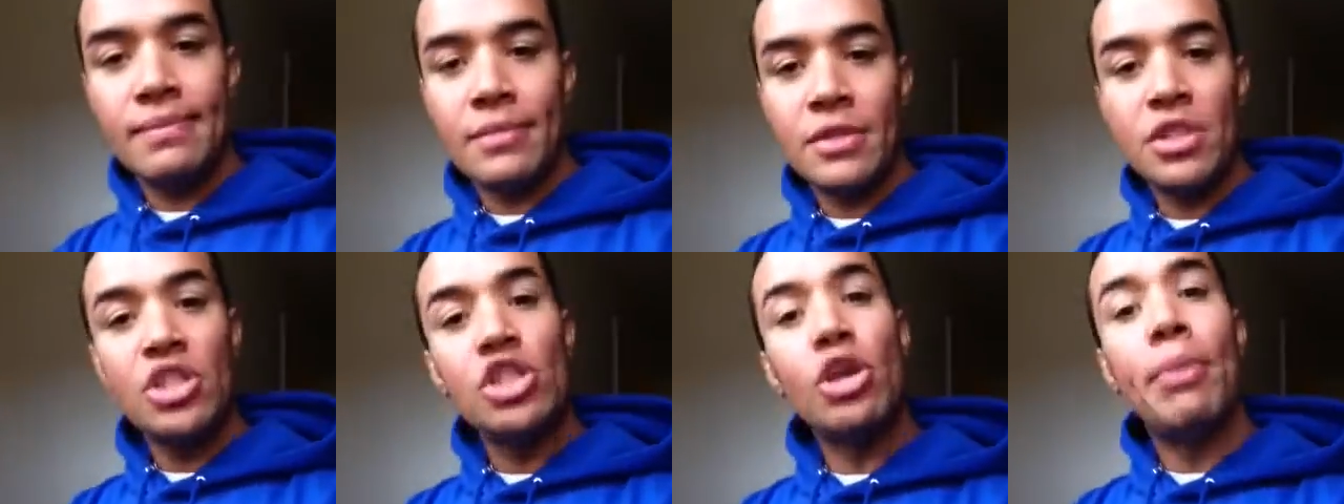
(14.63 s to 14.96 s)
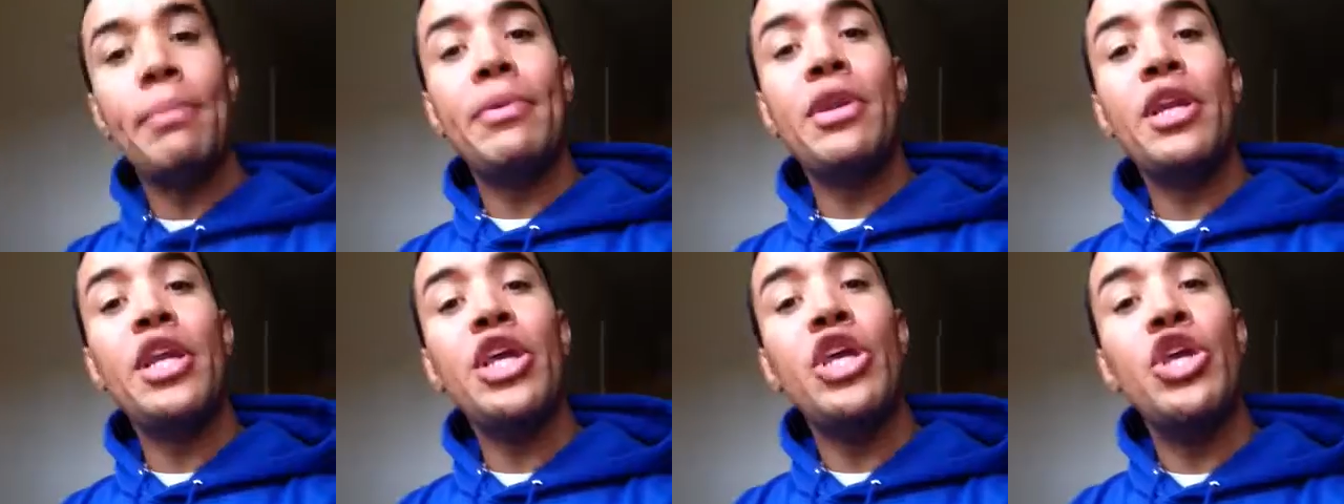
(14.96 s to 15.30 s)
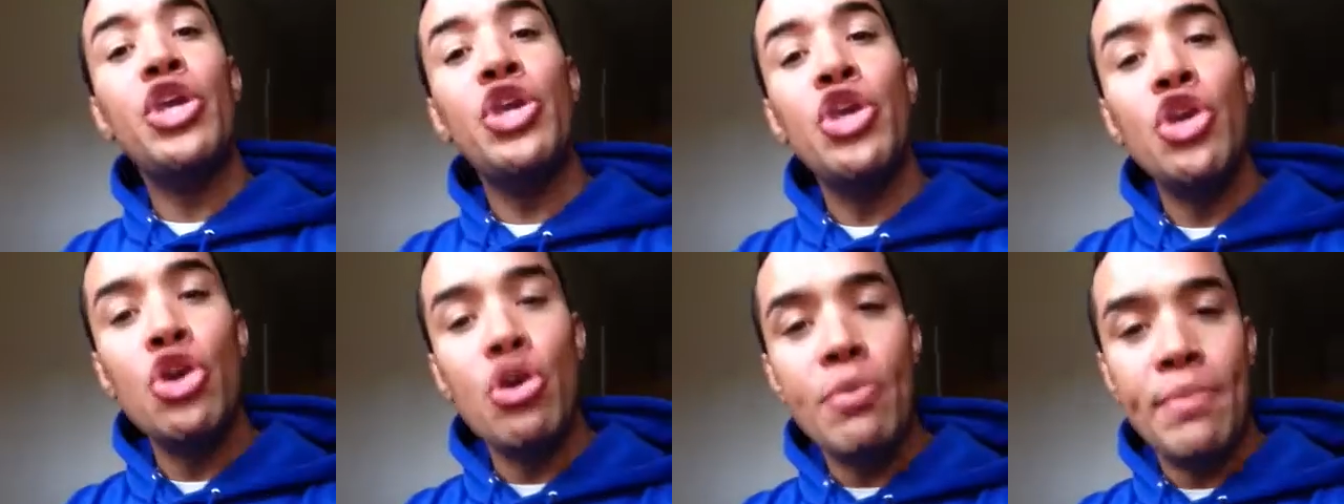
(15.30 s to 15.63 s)
somebody
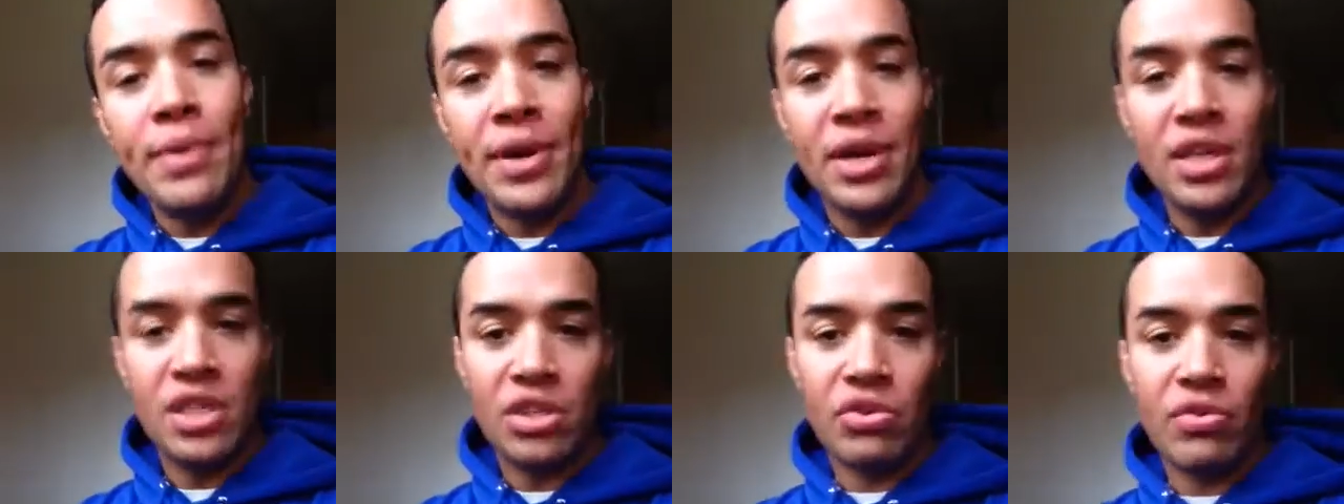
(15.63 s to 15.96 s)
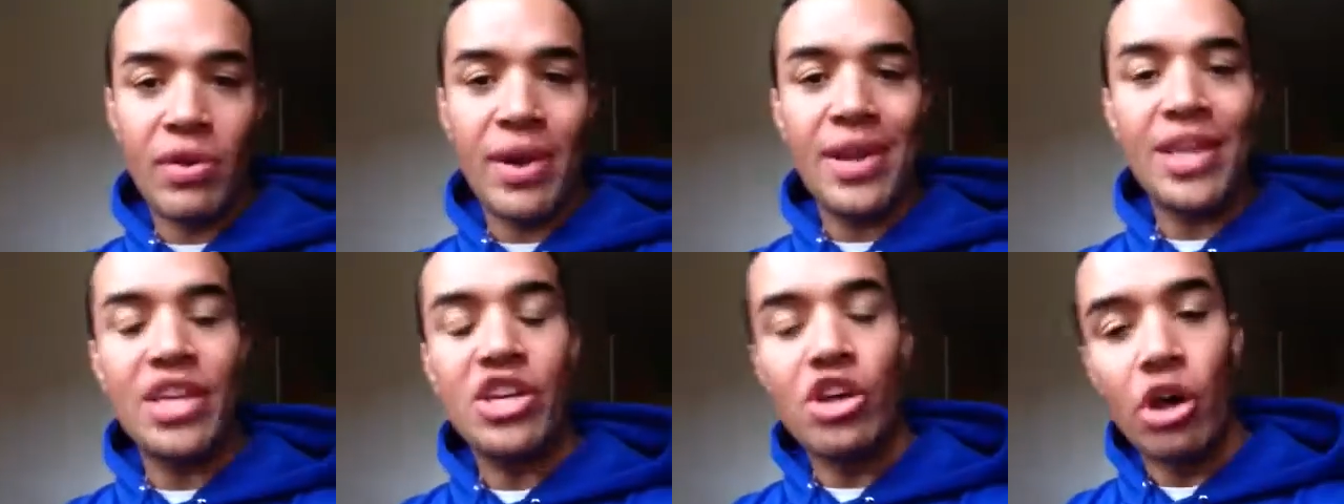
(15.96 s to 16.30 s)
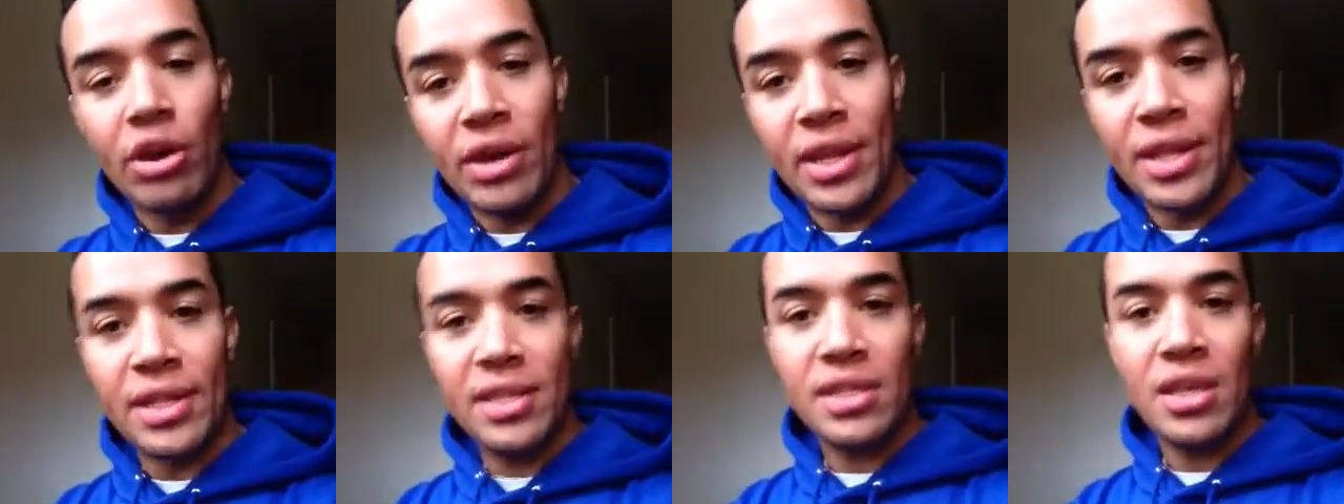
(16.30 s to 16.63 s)
human has already
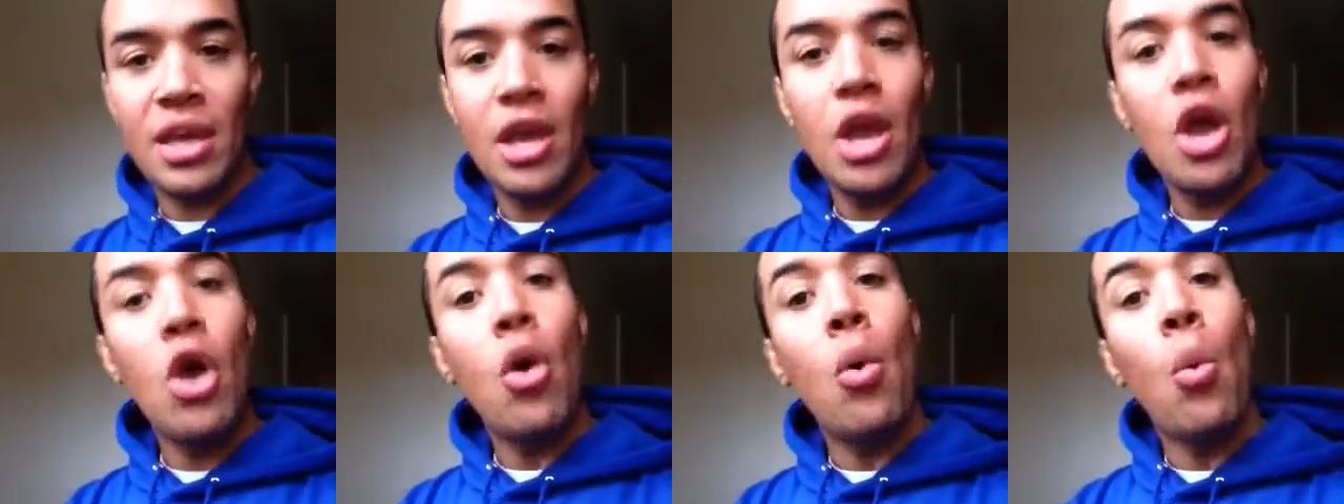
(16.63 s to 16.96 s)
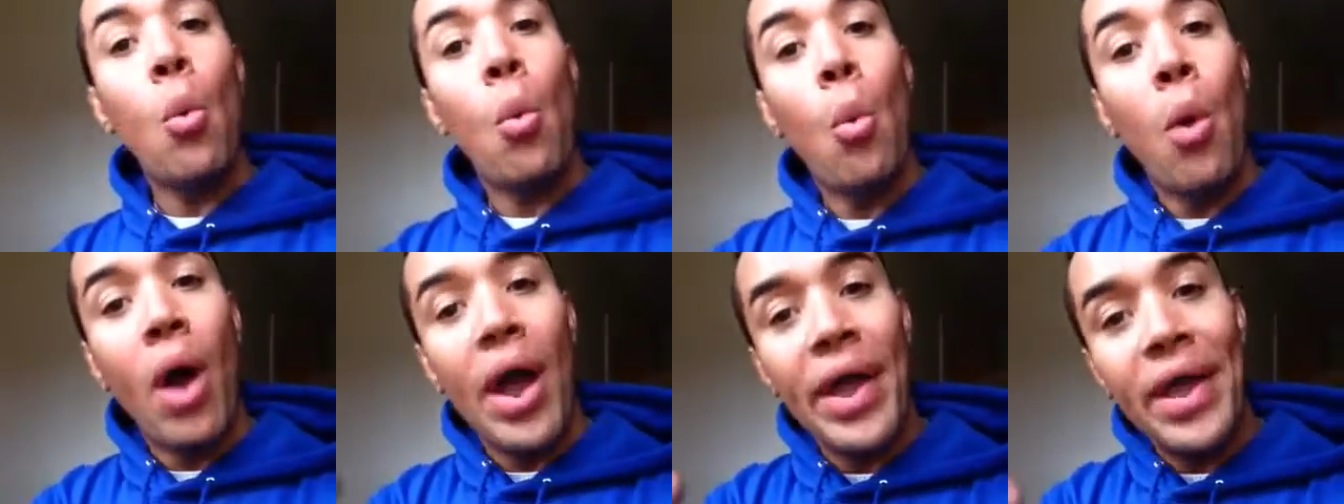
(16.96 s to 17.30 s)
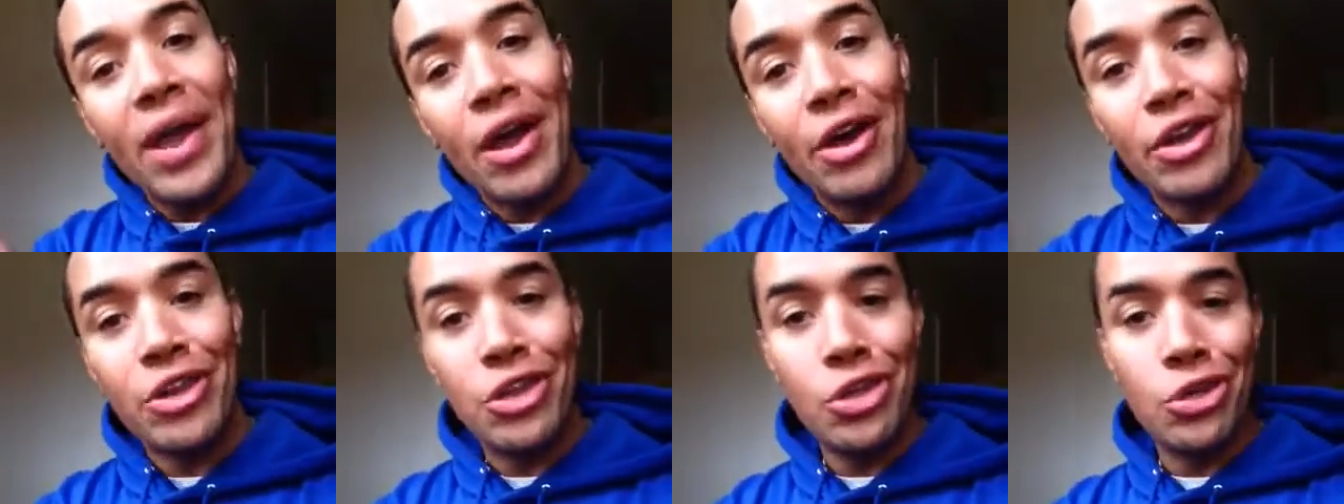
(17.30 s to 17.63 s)
done it, why
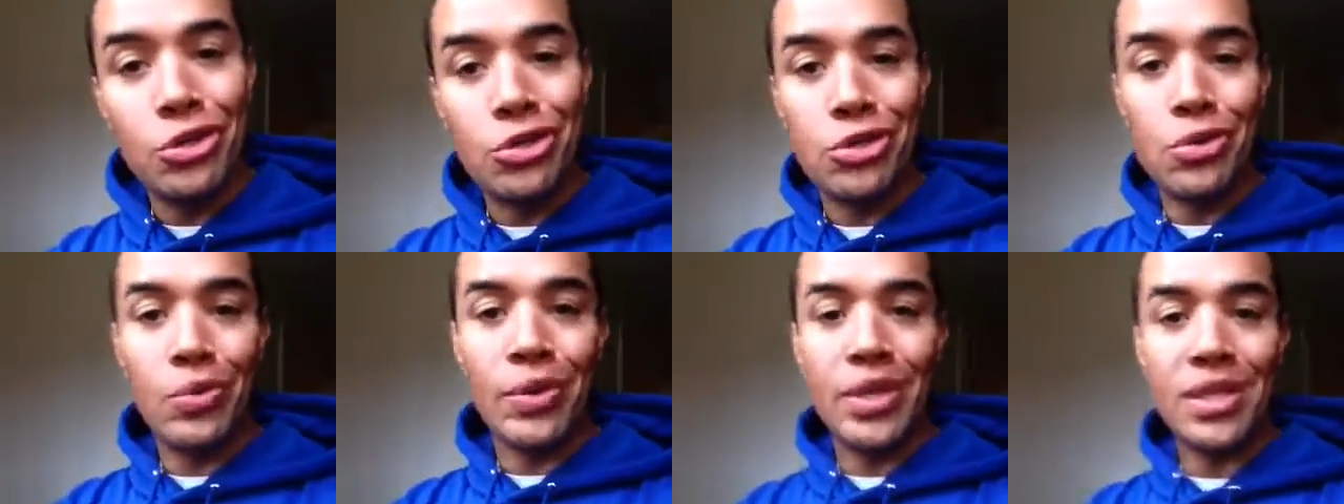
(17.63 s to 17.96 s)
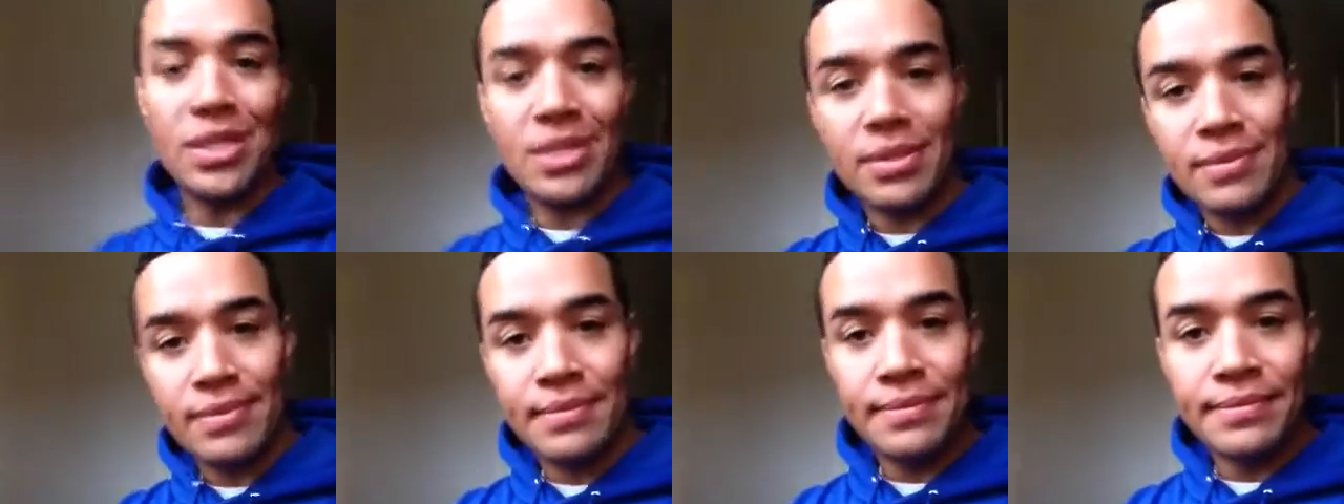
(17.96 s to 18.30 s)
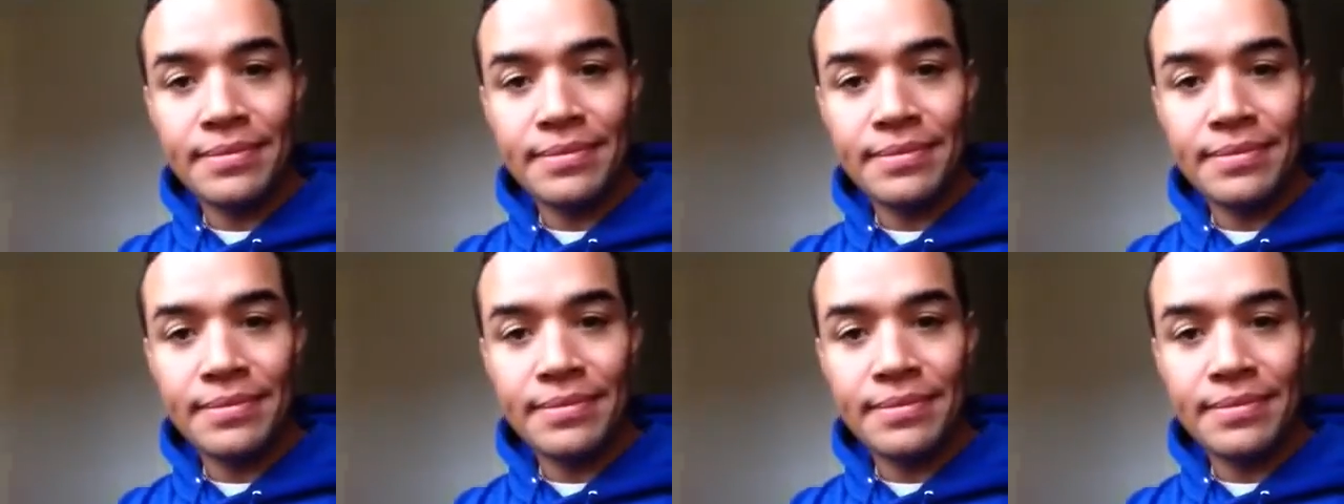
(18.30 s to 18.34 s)
can't you do it?